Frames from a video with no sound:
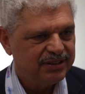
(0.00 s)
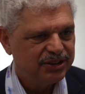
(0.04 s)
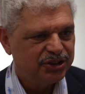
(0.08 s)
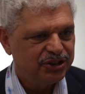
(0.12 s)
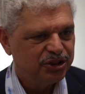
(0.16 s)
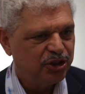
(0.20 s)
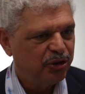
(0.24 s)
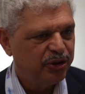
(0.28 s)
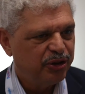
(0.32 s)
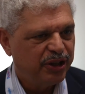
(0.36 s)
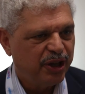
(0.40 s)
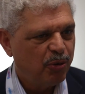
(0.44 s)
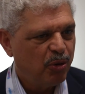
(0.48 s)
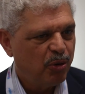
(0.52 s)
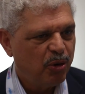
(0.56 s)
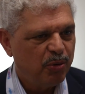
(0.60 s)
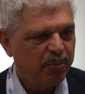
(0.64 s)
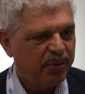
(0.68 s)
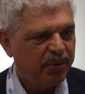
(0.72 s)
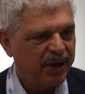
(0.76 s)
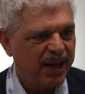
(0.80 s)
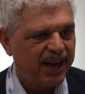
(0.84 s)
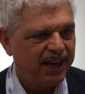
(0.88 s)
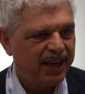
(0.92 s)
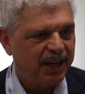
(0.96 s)
So there
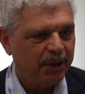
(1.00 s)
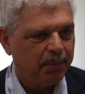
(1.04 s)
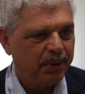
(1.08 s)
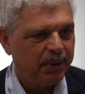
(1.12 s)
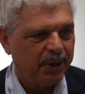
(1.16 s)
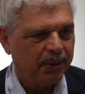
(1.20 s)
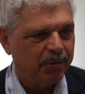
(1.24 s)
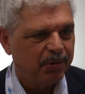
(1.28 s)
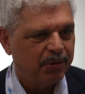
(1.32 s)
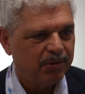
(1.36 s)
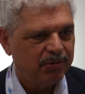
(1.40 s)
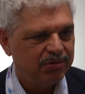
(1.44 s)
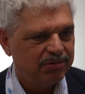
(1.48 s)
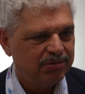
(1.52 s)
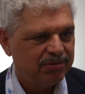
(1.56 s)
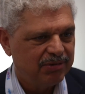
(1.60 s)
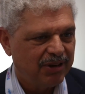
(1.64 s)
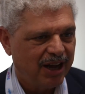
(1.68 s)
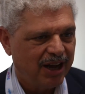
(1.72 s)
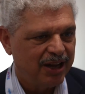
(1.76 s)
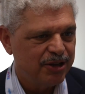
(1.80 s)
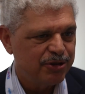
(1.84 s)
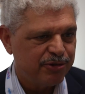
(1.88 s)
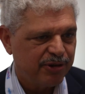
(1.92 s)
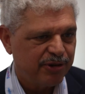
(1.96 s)
won't be any people
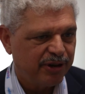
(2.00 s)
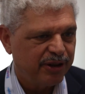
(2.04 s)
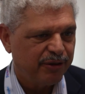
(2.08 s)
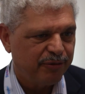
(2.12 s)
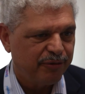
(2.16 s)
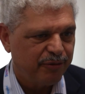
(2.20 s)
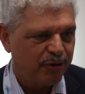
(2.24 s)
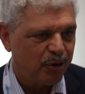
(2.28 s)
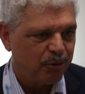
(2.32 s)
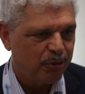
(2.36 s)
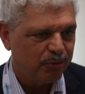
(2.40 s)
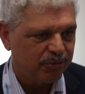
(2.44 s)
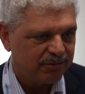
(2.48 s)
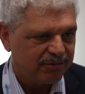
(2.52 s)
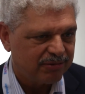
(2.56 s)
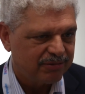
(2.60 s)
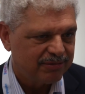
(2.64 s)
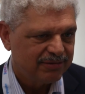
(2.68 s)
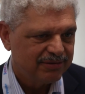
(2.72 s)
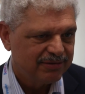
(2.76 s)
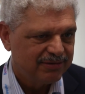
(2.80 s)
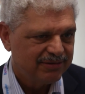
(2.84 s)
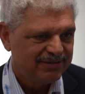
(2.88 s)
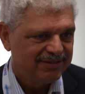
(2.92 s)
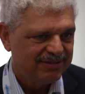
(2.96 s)
answering the phone,
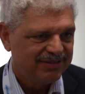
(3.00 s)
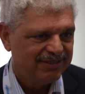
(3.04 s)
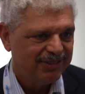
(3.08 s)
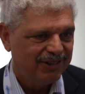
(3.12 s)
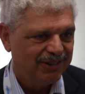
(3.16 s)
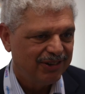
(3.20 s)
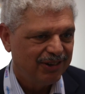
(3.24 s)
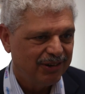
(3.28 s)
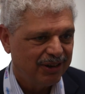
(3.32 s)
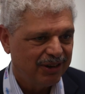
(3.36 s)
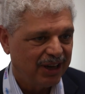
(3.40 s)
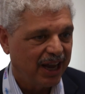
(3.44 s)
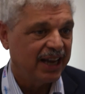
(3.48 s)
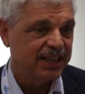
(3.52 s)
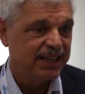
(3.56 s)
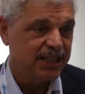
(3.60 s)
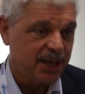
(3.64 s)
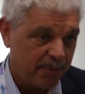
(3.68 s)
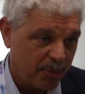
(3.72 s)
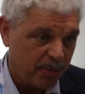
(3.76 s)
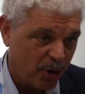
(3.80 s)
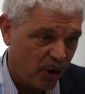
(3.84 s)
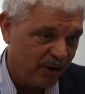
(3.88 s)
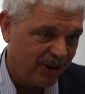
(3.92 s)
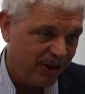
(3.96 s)

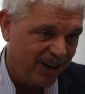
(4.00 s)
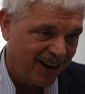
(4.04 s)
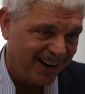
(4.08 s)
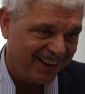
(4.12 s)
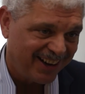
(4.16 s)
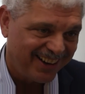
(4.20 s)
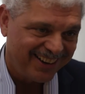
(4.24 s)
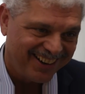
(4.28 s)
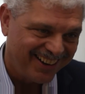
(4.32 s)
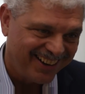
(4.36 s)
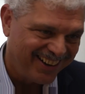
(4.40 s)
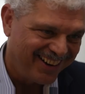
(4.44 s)
except online.